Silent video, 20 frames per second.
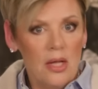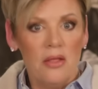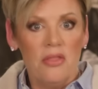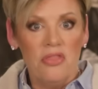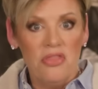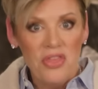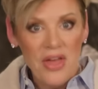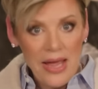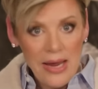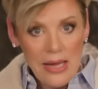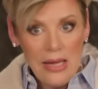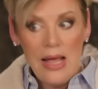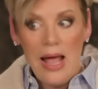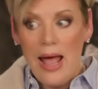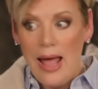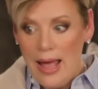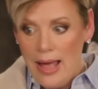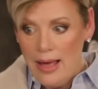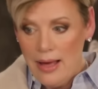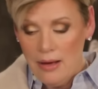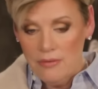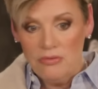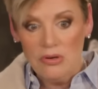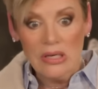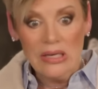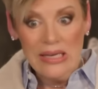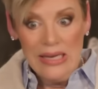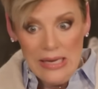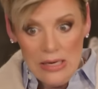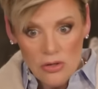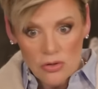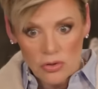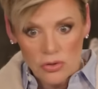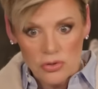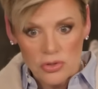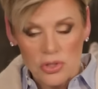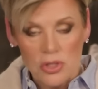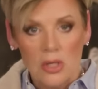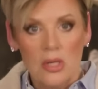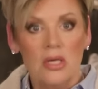They have
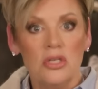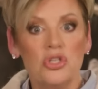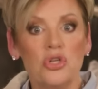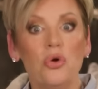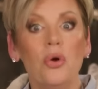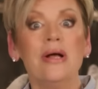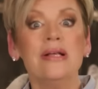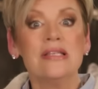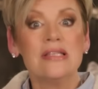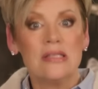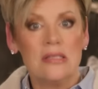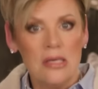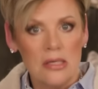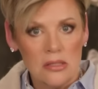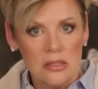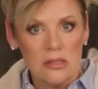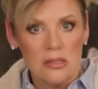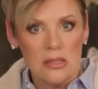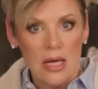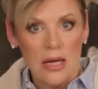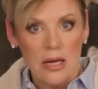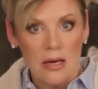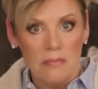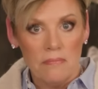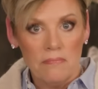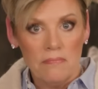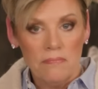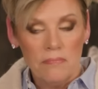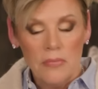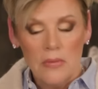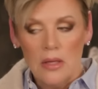leaders to assist them.